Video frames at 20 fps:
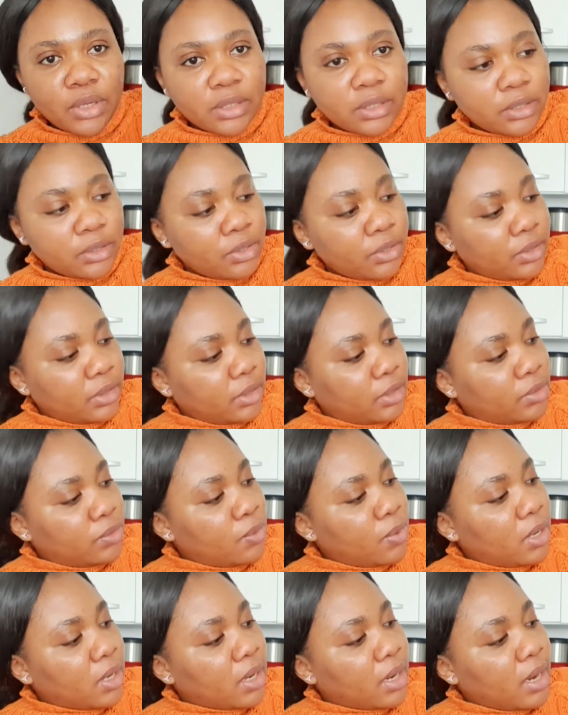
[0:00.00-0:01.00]
So this
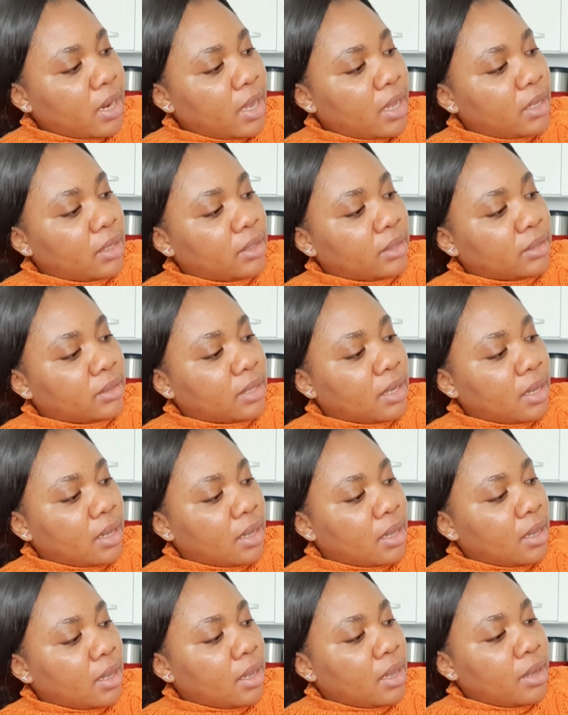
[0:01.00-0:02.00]
one here is
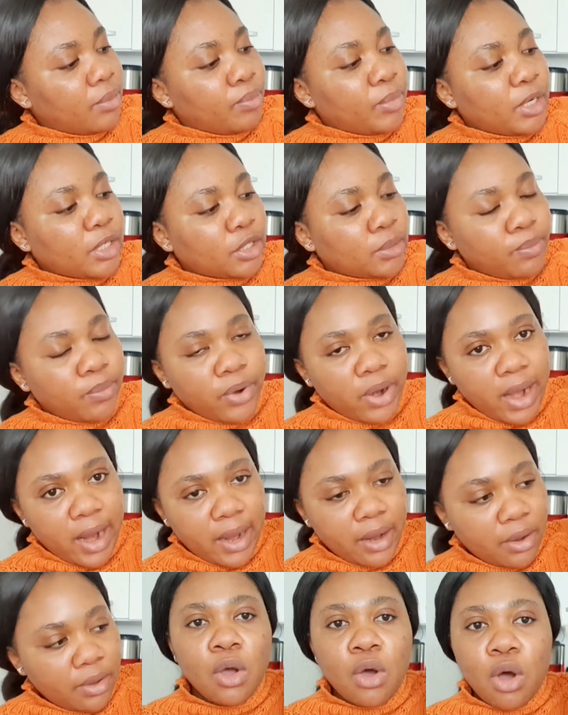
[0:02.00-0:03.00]
a Mish
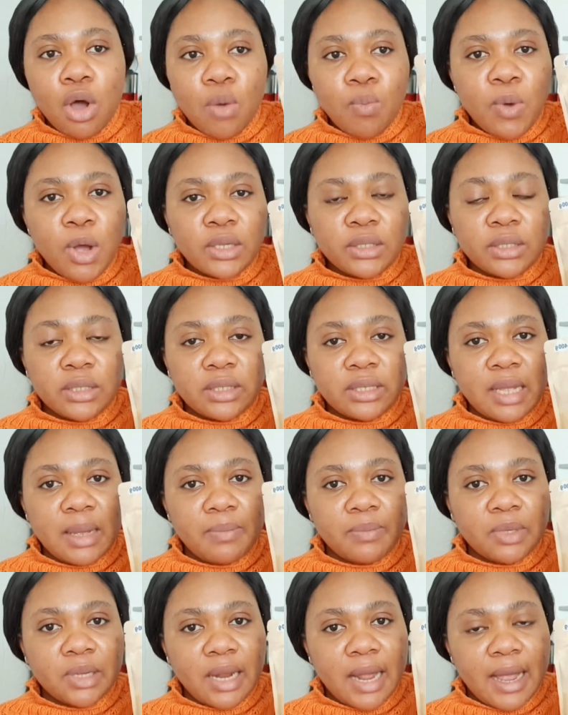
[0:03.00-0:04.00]
Brai, almost the
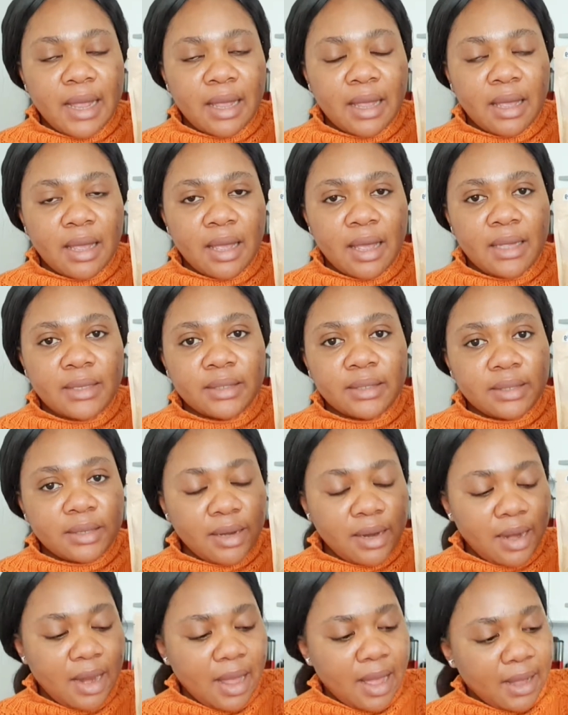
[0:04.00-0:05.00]
same like
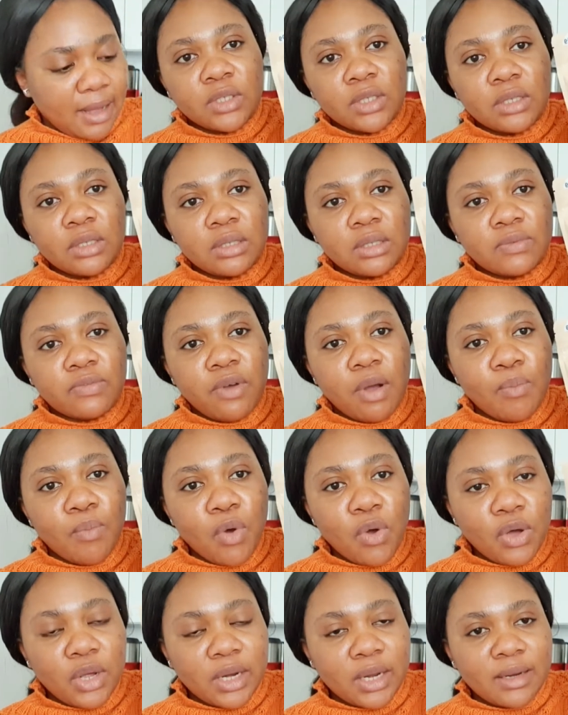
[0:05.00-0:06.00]
Cerelac. This is for
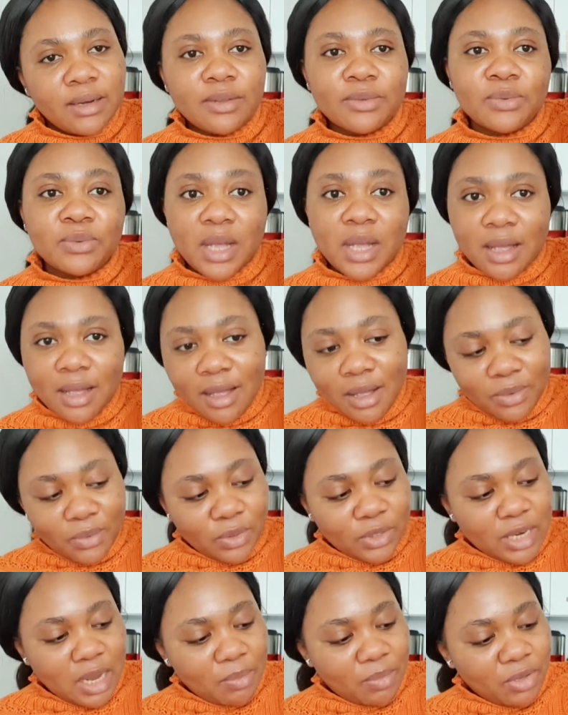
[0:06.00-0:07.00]
morning,
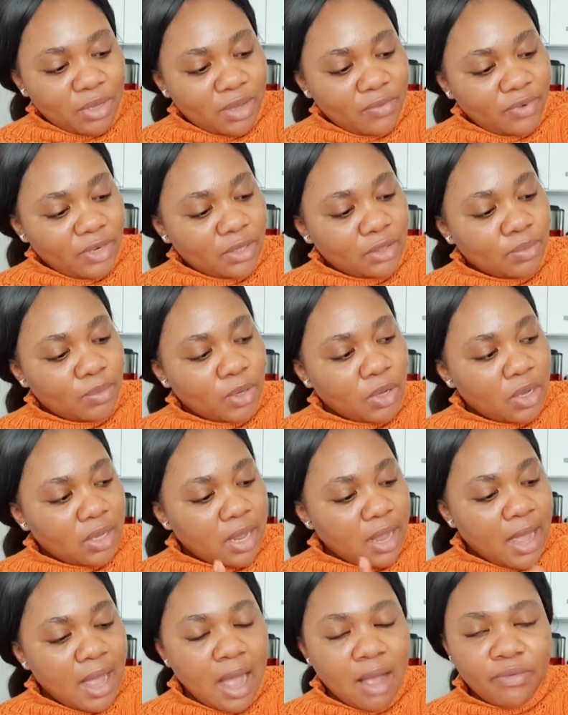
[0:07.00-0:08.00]
which I'll be giving it because
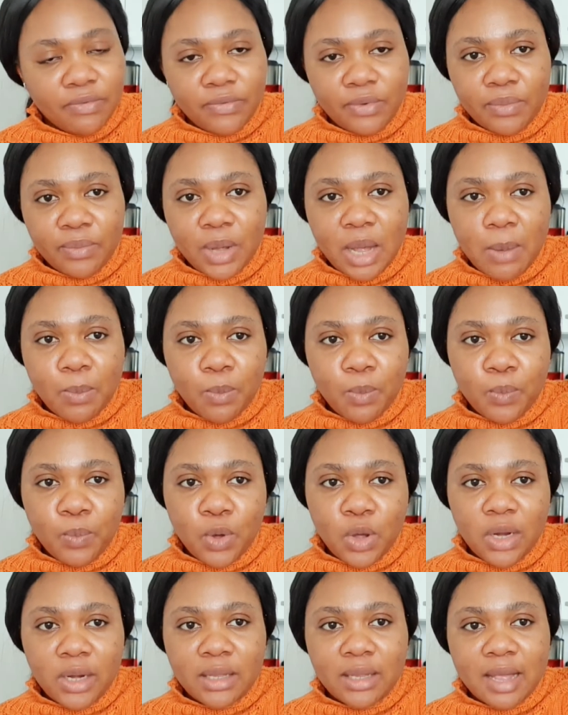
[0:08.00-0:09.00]
they have
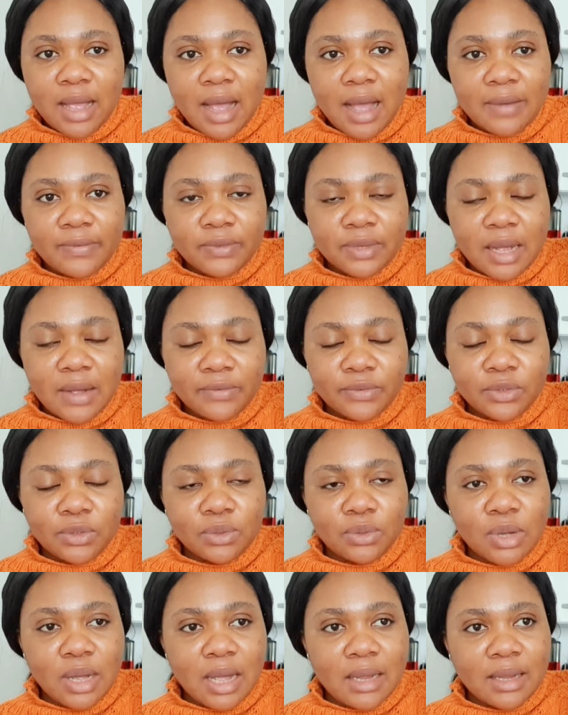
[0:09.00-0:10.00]
morning, they have
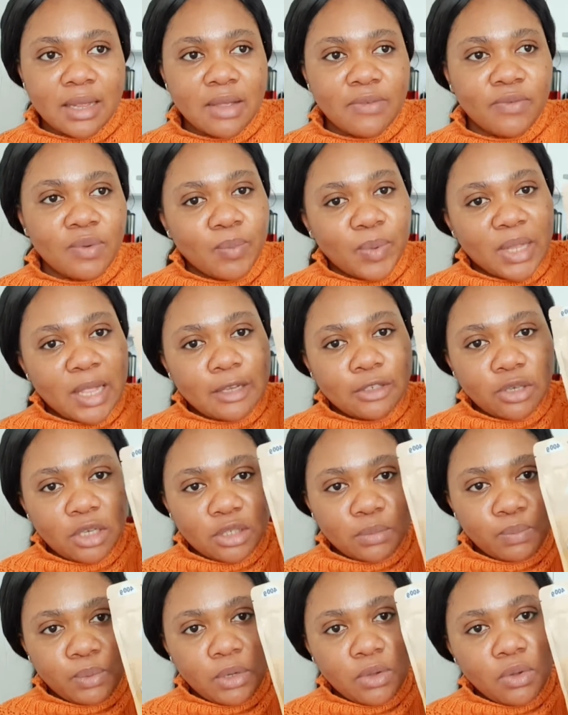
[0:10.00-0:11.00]
afternoon and evening, but I
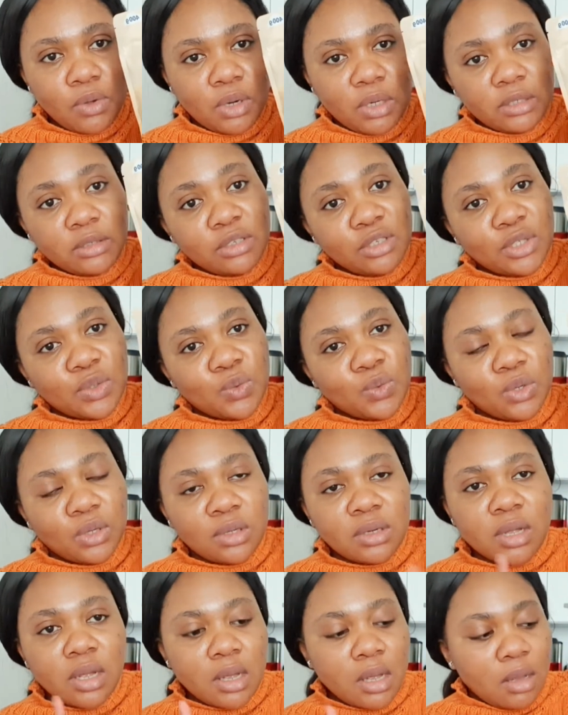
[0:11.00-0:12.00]
just picked only this
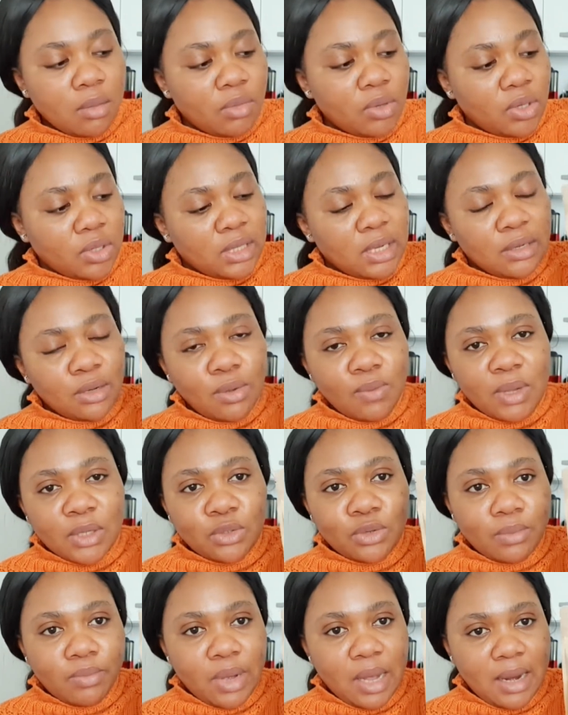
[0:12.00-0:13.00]
one because I don't want
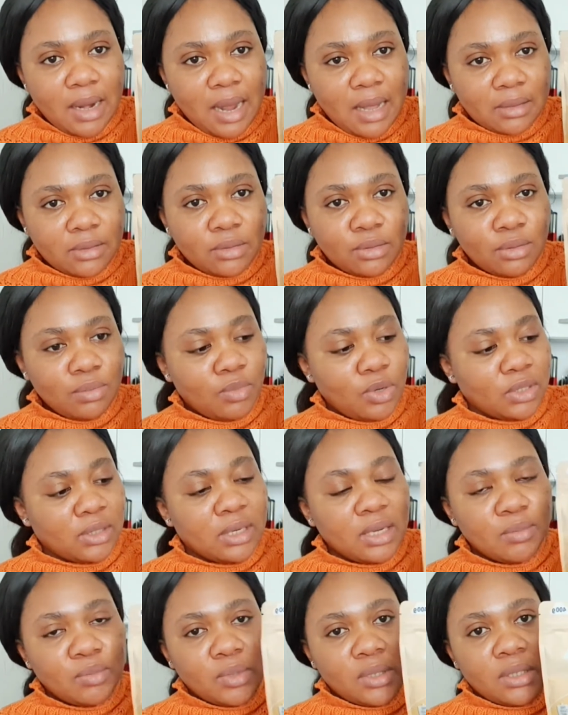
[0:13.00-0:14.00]
to buy like too much.
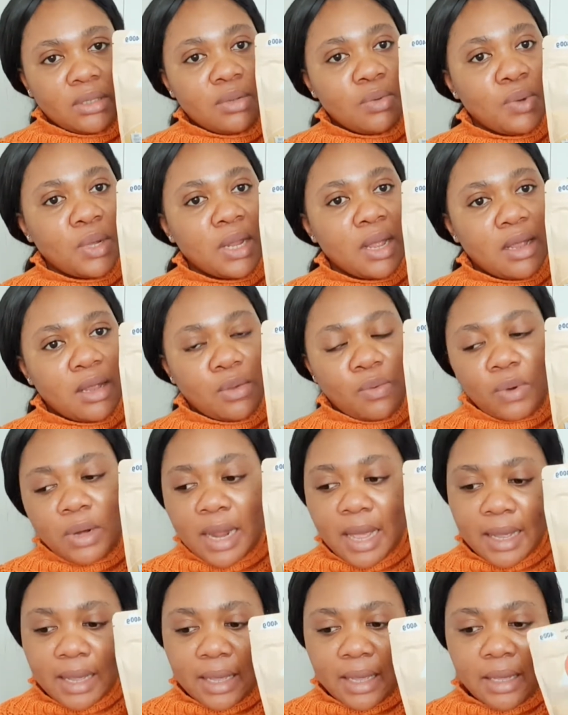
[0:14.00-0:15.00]
Let me see whether he will
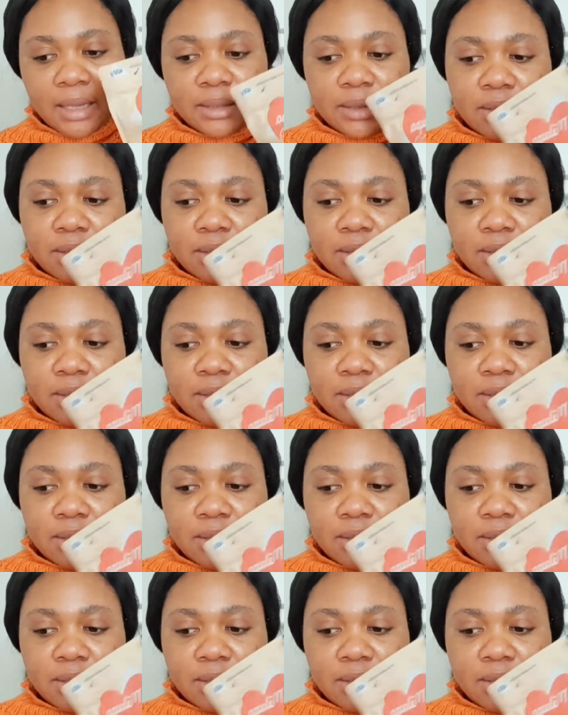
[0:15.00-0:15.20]
like it.